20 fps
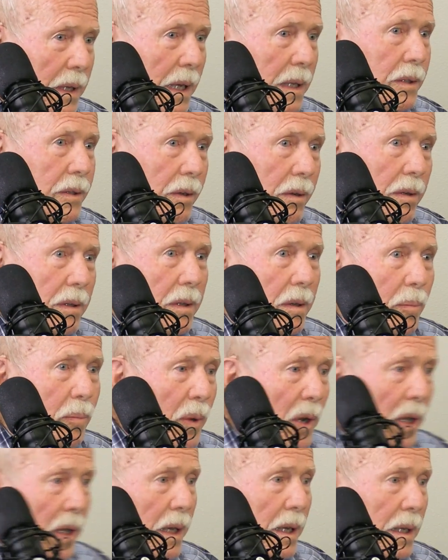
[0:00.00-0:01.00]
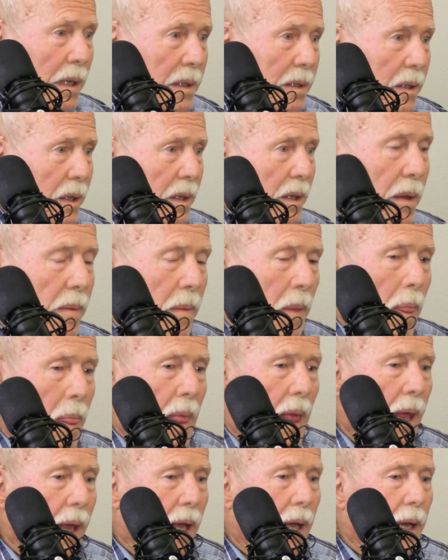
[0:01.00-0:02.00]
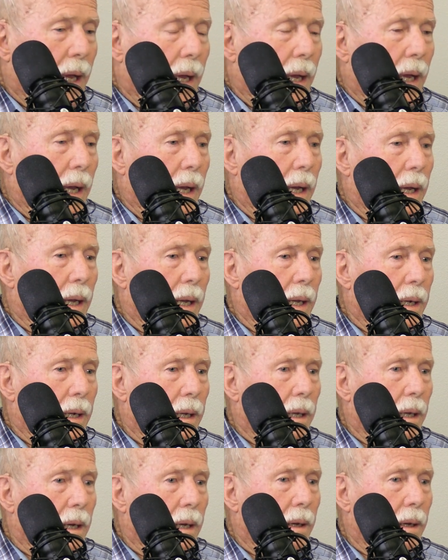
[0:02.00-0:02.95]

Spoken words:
desert, the plains. And